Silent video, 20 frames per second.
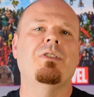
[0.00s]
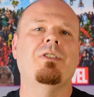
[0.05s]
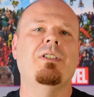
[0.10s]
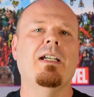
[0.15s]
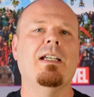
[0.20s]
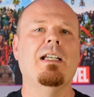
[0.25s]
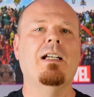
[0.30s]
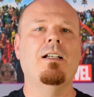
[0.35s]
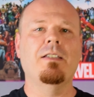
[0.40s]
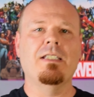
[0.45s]

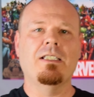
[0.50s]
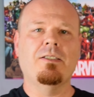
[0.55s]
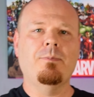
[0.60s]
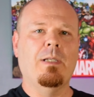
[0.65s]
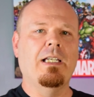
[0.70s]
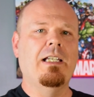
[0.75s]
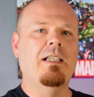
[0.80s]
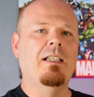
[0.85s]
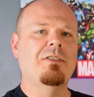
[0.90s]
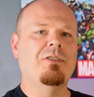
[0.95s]
check out this
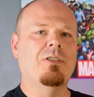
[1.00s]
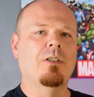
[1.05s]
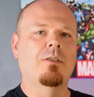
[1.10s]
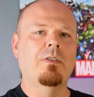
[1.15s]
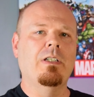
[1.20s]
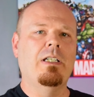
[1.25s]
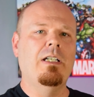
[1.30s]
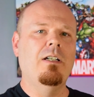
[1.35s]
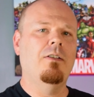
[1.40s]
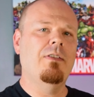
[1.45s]
playlist
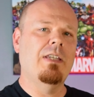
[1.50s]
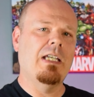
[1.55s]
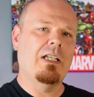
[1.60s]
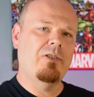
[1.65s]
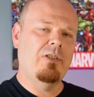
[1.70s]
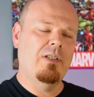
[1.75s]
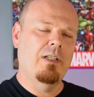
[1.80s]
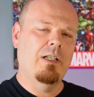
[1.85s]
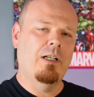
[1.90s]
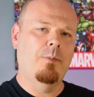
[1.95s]
over here. That
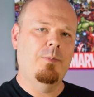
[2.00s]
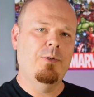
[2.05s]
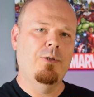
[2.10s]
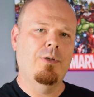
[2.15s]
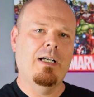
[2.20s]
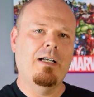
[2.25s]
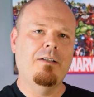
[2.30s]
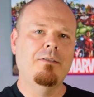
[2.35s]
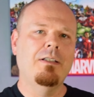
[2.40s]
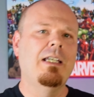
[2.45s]
should help you
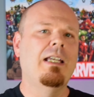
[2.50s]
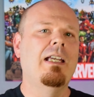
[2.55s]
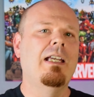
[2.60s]
out.